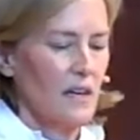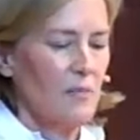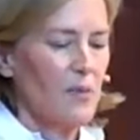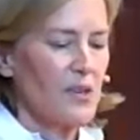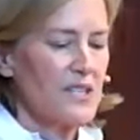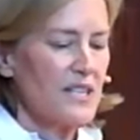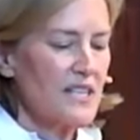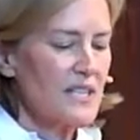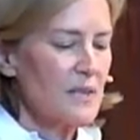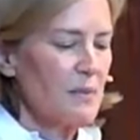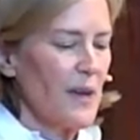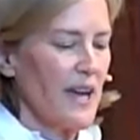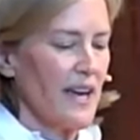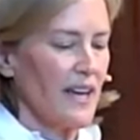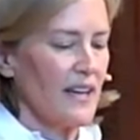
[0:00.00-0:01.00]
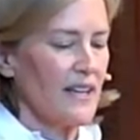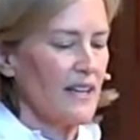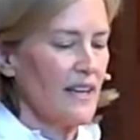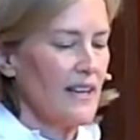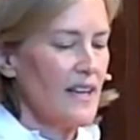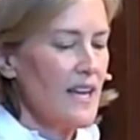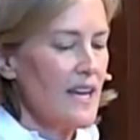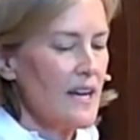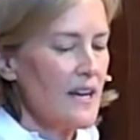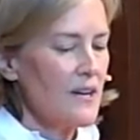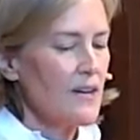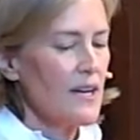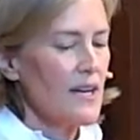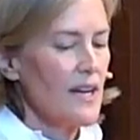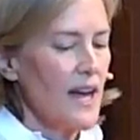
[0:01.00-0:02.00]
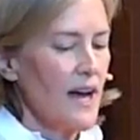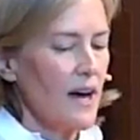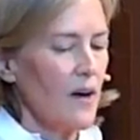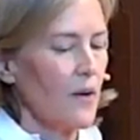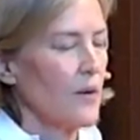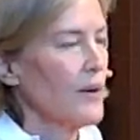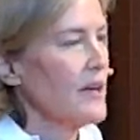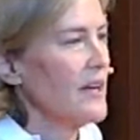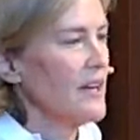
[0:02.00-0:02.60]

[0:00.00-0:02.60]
and participate in the here and now